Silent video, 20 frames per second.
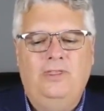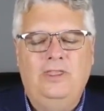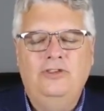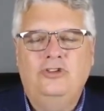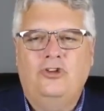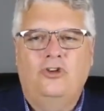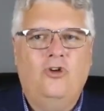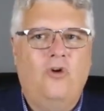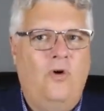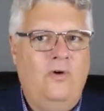
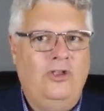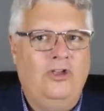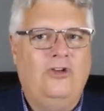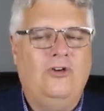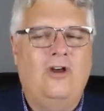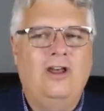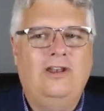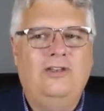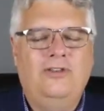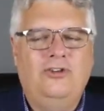things are going
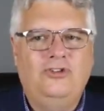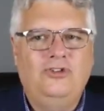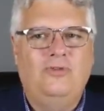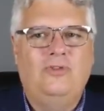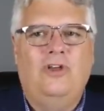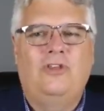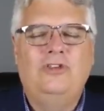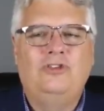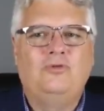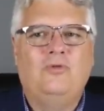good and they're
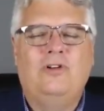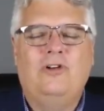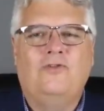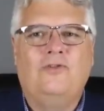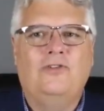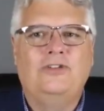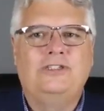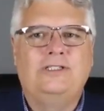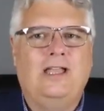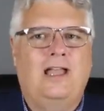doing all this
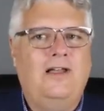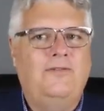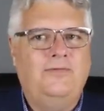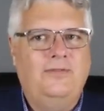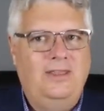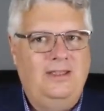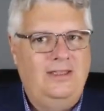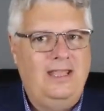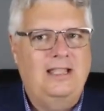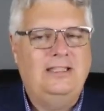wonderful
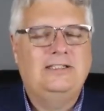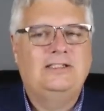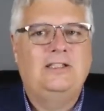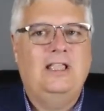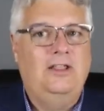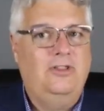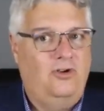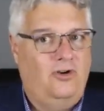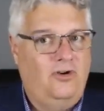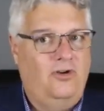stuff, then
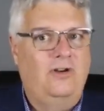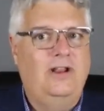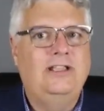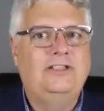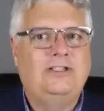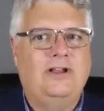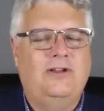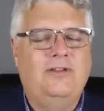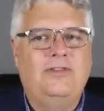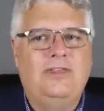and the
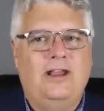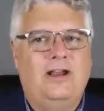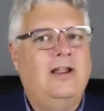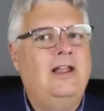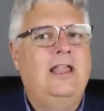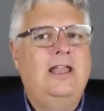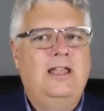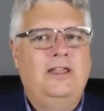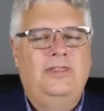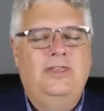earnings are
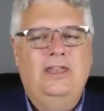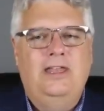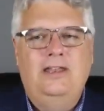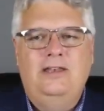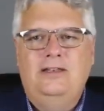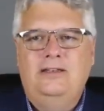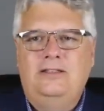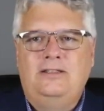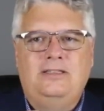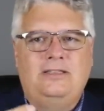there,
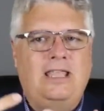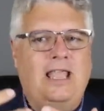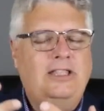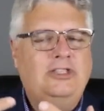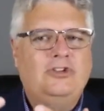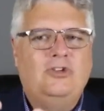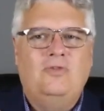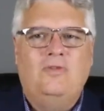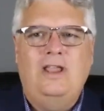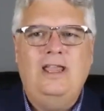then
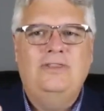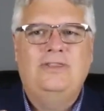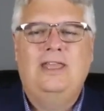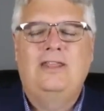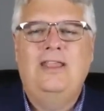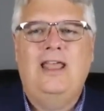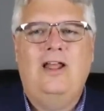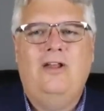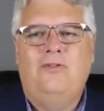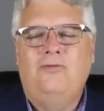that's great.
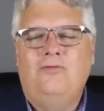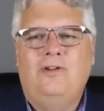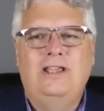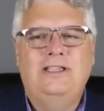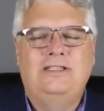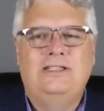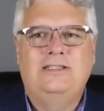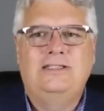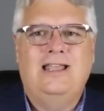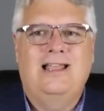Then that'll
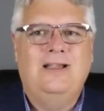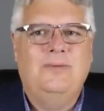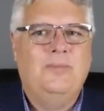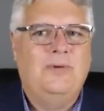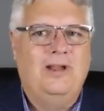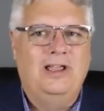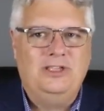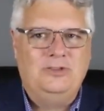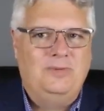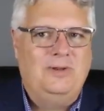raise the stock
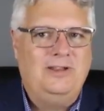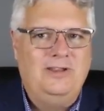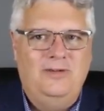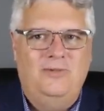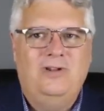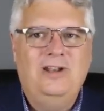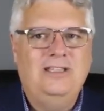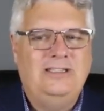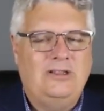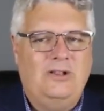price. But
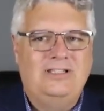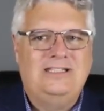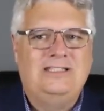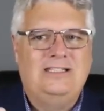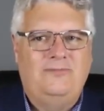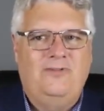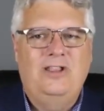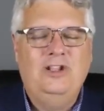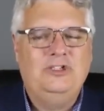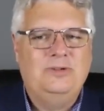when
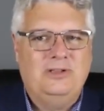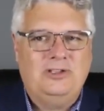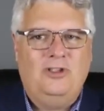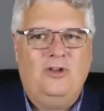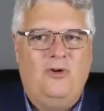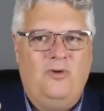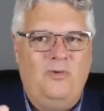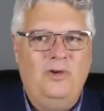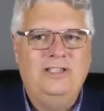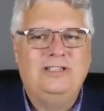Facebook
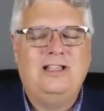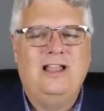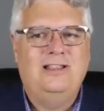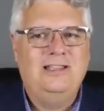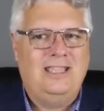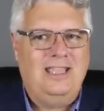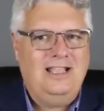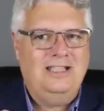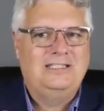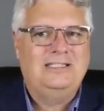should always
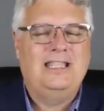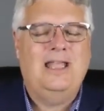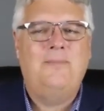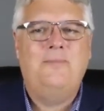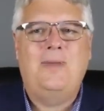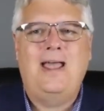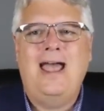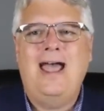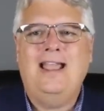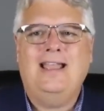take a
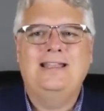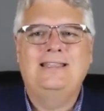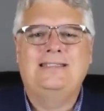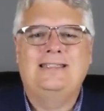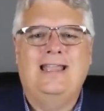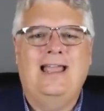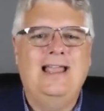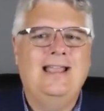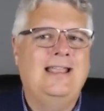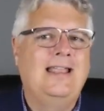step back in
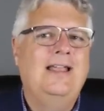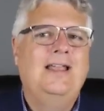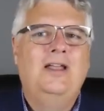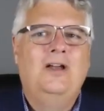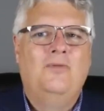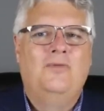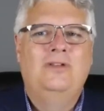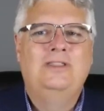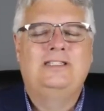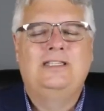stock
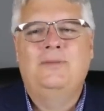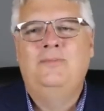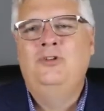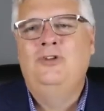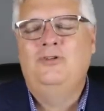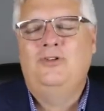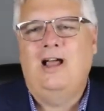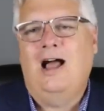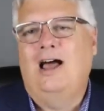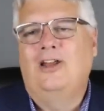when
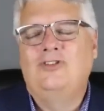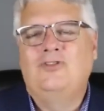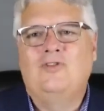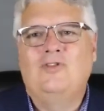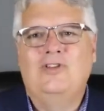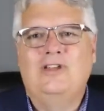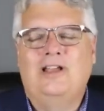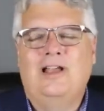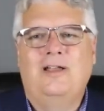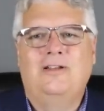some new
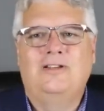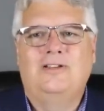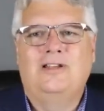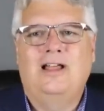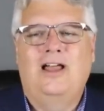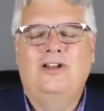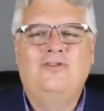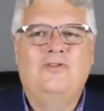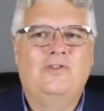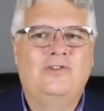
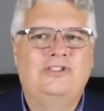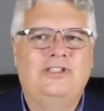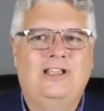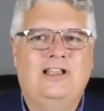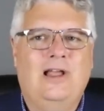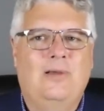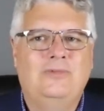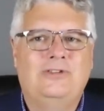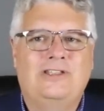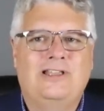
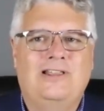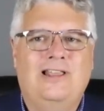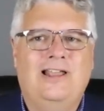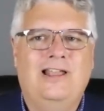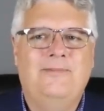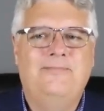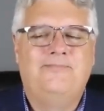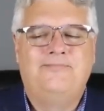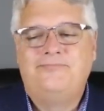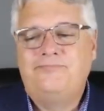controversy comes to
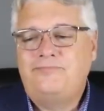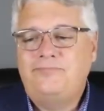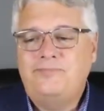light.